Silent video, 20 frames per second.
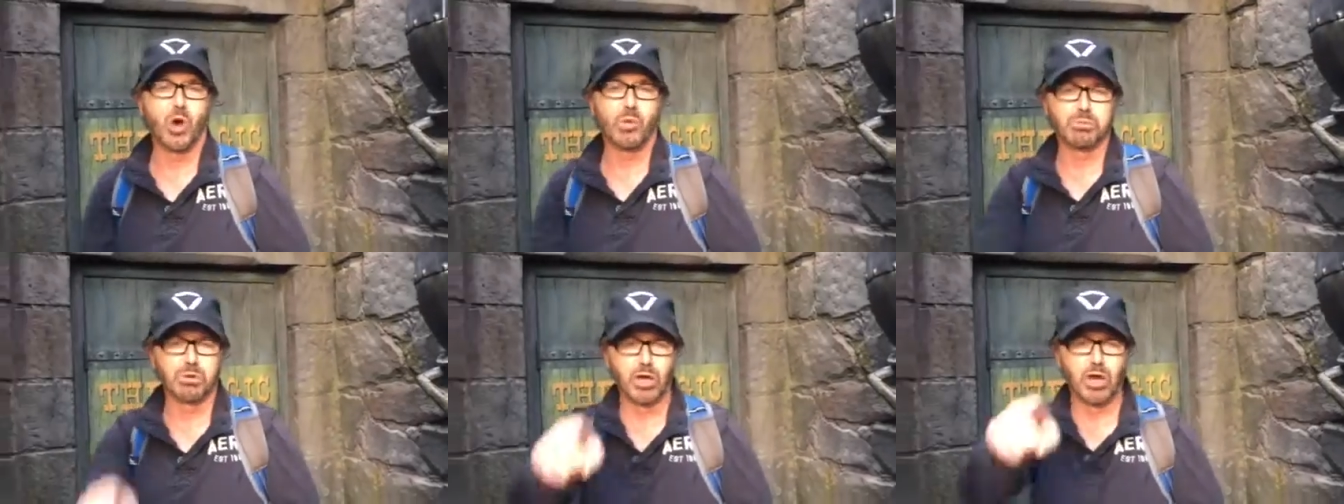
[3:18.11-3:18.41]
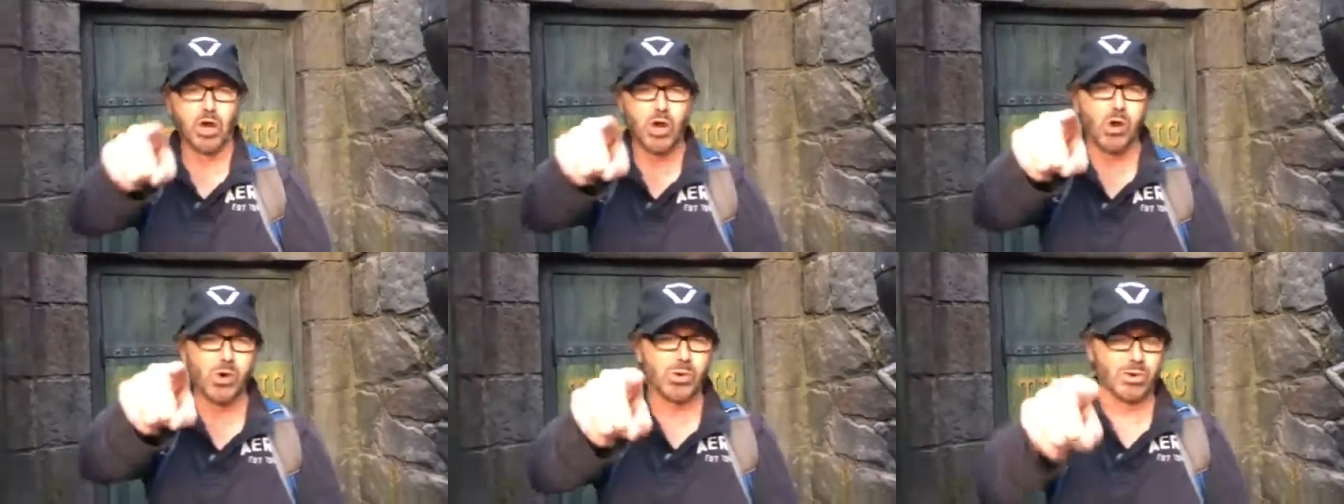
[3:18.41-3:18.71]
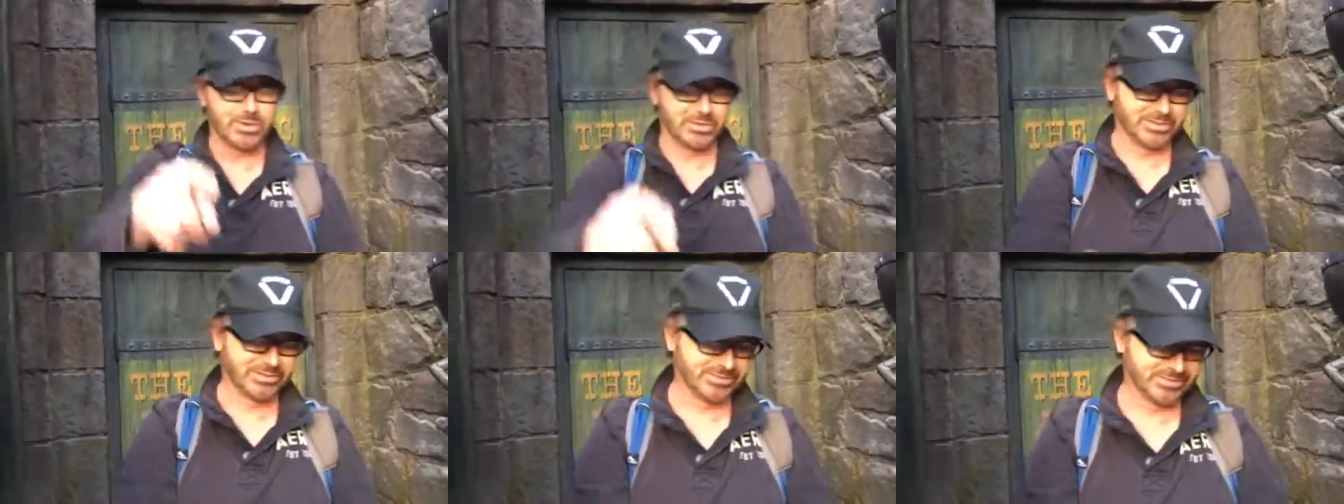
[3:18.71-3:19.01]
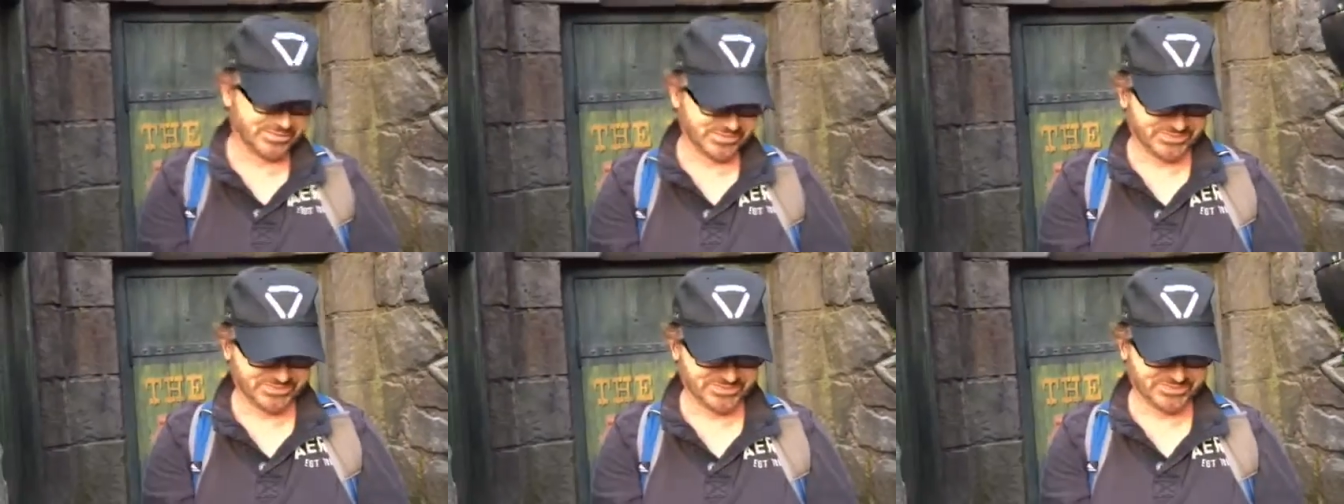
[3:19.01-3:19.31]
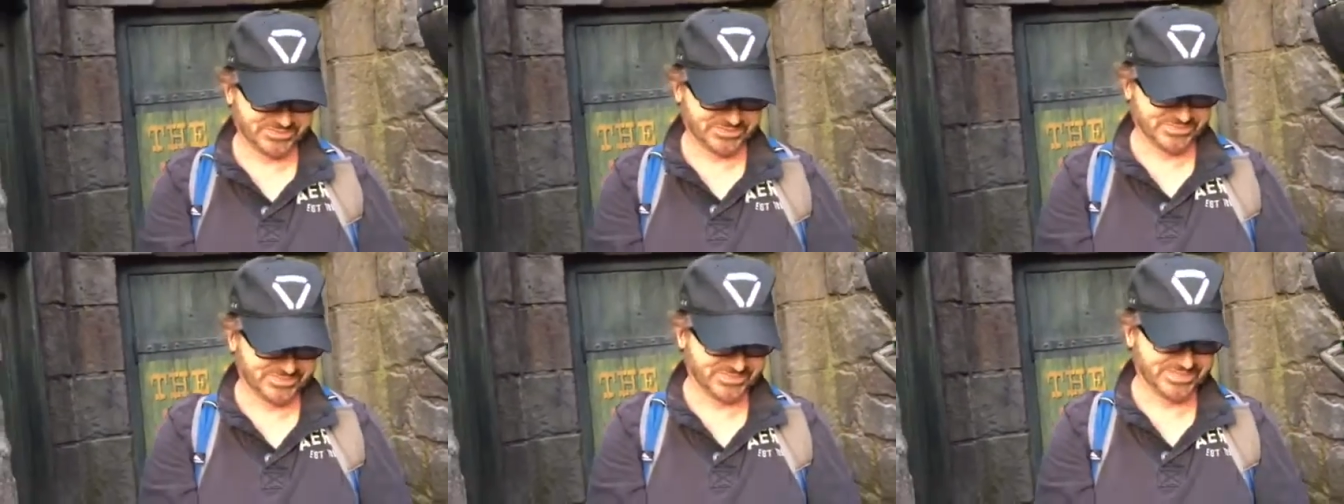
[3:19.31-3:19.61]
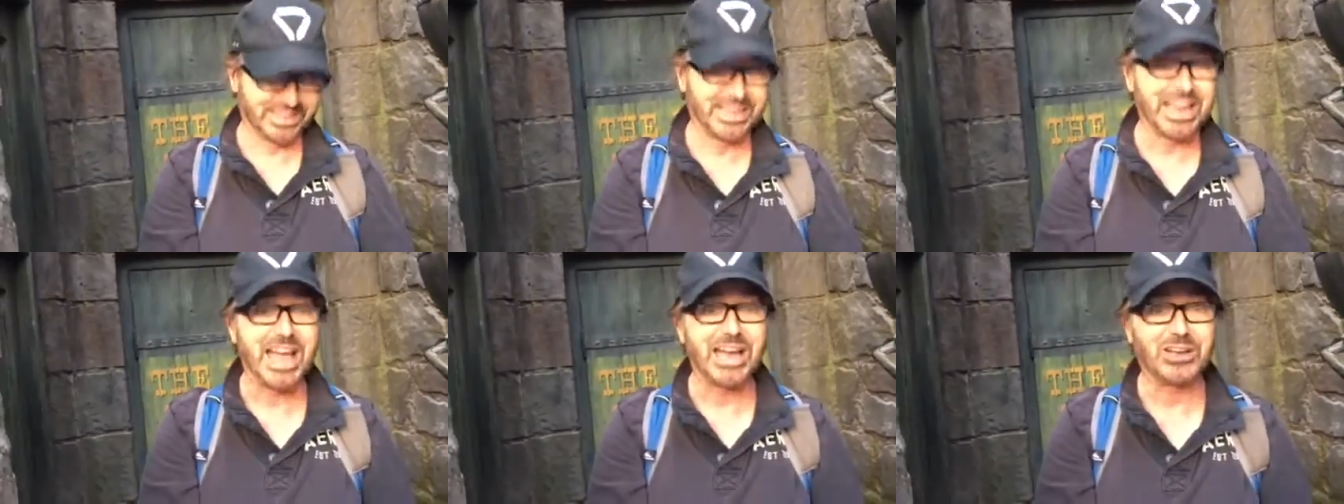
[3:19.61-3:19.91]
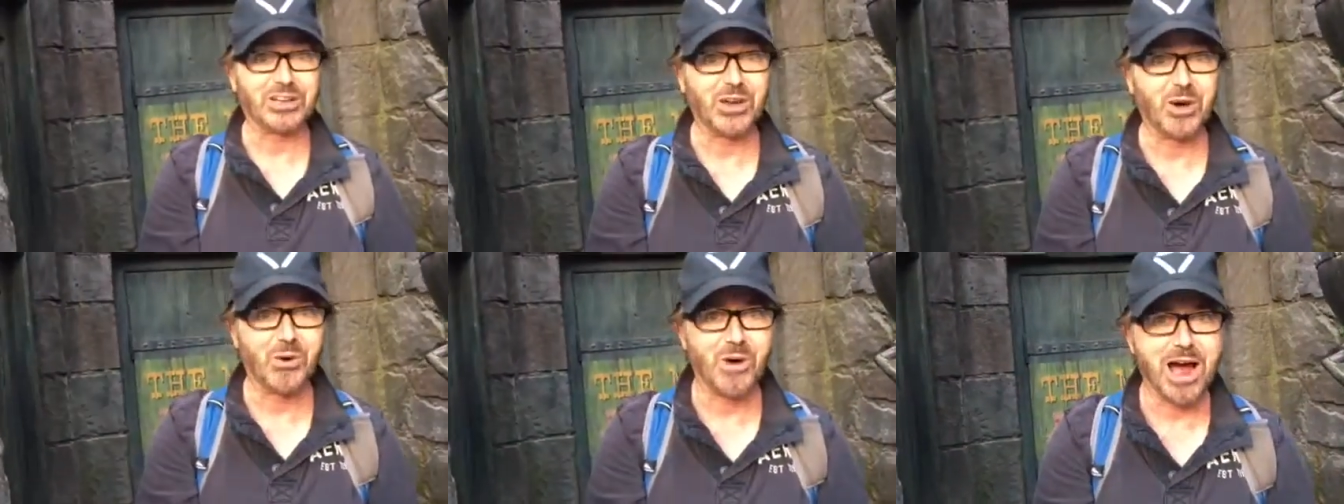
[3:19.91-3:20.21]
Go blue,
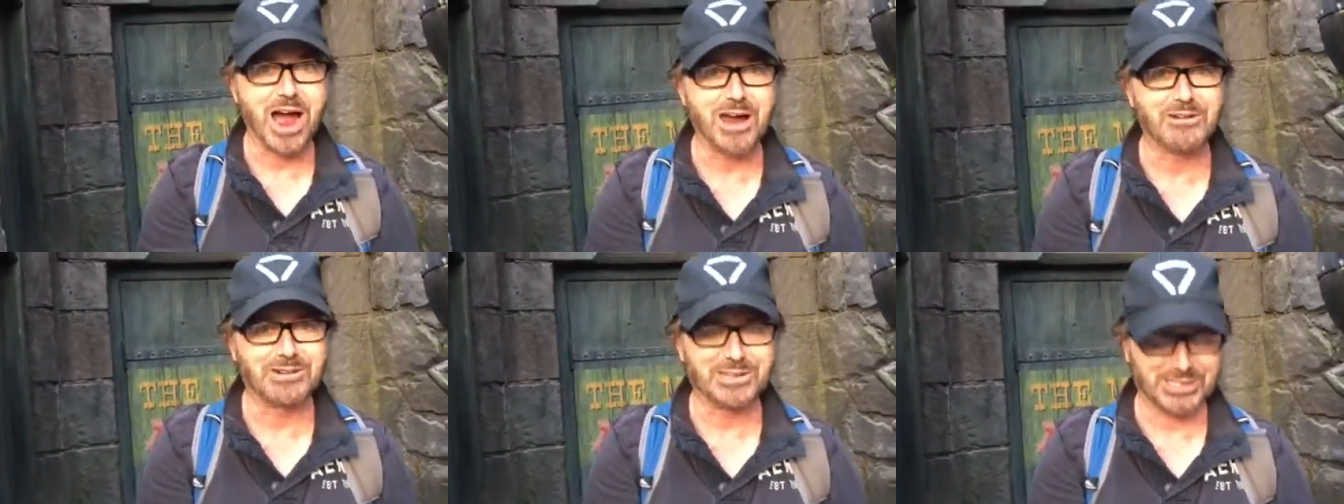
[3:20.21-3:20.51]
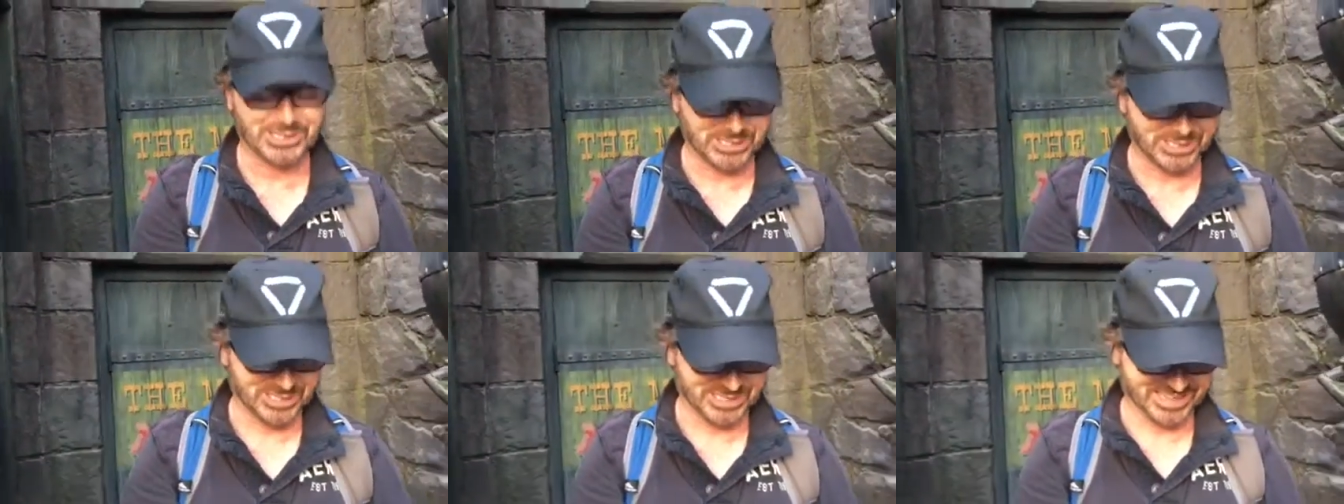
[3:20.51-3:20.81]
and go Irish.